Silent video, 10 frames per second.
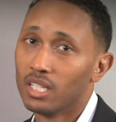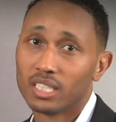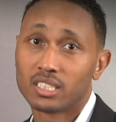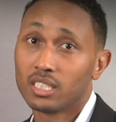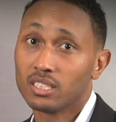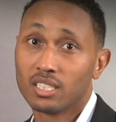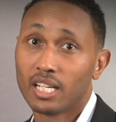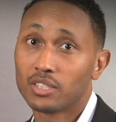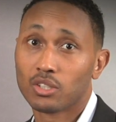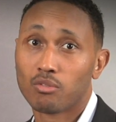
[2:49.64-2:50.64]
It's just the
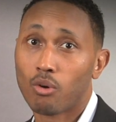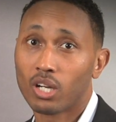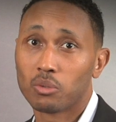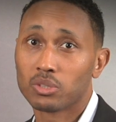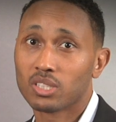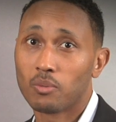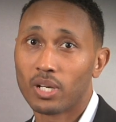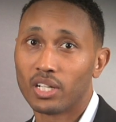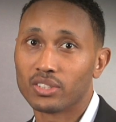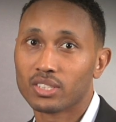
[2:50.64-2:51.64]
nature of working with someone
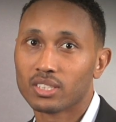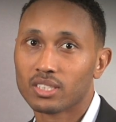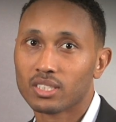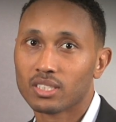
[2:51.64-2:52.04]
else.